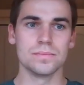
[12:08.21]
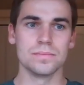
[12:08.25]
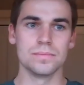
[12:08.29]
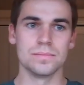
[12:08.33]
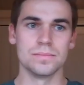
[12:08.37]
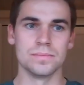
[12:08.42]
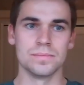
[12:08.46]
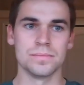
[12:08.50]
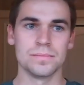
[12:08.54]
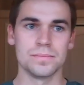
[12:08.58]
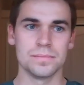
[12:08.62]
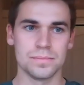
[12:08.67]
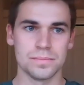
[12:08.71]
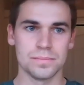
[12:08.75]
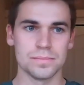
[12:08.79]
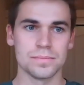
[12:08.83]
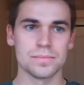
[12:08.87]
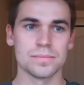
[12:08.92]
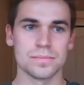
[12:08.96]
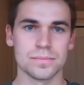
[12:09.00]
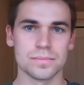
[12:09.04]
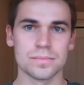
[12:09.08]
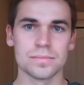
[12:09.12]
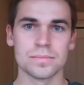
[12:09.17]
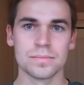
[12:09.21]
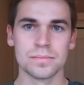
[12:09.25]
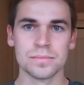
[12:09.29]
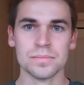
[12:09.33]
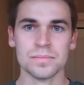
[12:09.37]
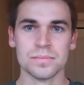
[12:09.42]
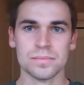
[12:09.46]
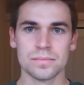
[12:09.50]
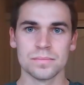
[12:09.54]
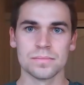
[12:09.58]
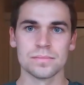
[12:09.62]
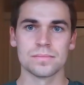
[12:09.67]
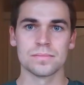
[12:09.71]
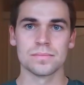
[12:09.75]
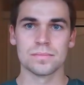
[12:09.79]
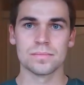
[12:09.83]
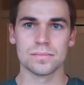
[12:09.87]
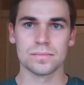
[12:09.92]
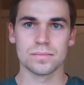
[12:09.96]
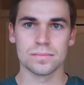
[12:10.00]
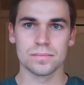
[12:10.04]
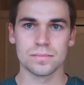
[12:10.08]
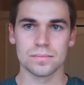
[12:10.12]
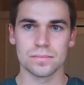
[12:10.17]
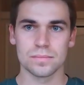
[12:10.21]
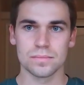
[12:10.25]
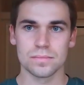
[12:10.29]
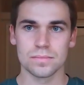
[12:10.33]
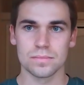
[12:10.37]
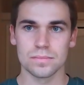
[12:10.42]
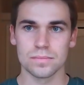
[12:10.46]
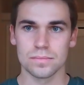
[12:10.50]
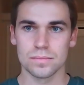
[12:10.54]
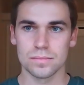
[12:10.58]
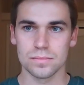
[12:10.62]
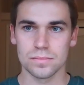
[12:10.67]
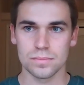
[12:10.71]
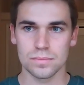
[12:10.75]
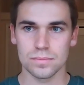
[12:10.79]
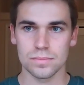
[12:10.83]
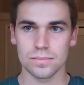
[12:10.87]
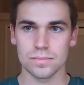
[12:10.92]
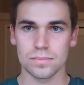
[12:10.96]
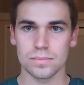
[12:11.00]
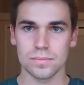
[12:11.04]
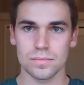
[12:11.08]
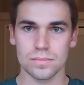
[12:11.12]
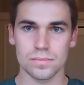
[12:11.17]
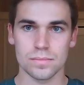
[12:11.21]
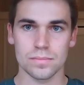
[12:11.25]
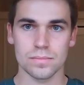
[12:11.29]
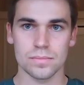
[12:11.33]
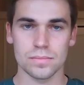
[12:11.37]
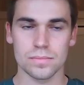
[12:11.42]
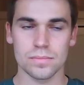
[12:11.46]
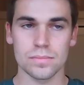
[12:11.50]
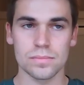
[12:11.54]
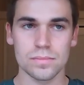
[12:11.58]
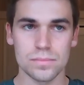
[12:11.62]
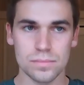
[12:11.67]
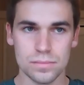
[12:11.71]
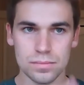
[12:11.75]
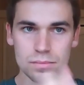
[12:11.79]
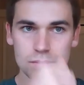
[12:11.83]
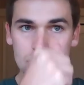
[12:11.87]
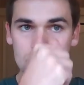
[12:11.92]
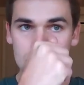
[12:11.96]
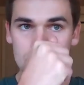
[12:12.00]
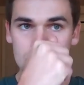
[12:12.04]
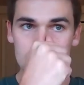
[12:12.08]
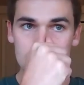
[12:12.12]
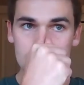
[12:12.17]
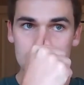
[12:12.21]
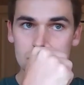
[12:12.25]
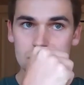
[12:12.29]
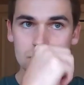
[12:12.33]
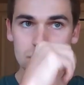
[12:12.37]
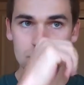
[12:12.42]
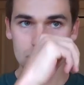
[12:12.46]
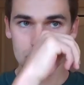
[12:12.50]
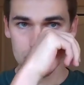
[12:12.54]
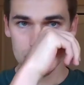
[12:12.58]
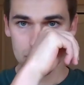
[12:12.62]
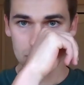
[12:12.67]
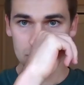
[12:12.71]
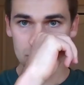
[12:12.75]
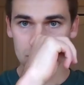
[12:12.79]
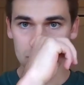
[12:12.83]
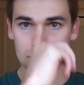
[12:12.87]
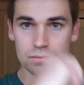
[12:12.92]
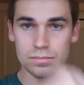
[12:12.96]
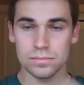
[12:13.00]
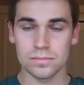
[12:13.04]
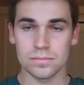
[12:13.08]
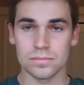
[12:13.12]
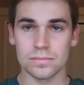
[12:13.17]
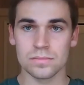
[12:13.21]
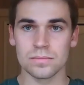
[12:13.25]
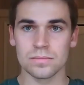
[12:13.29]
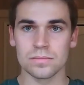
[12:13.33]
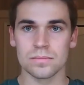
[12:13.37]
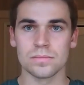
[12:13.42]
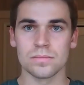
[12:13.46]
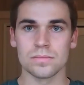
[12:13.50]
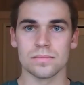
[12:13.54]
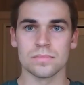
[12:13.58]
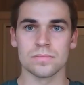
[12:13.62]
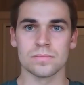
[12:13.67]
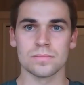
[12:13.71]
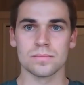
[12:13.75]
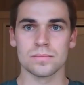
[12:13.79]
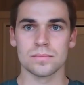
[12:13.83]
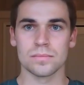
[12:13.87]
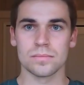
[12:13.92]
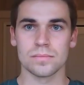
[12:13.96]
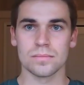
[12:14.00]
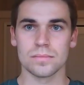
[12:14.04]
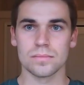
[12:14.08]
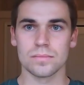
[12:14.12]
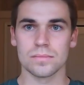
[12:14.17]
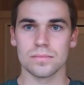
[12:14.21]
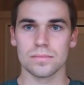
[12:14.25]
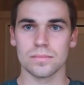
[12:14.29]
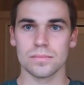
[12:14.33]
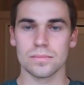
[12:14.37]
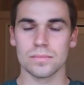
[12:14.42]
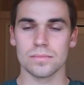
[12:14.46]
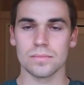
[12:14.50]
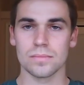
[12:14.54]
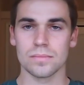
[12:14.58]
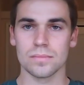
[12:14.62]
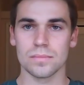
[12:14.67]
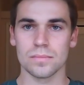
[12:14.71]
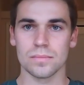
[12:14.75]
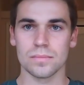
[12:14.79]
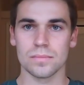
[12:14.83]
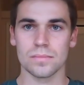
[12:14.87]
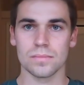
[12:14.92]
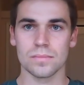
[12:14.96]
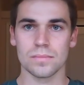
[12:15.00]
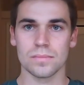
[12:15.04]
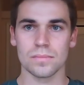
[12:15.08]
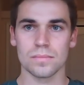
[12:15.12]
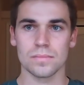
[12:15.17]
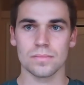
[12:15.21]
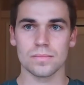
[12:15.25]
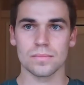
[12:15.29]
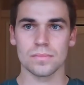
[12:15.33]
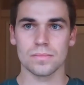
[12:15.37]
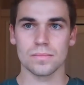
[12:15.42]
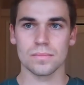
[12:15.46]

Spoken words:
No words are spoken by the person on screen.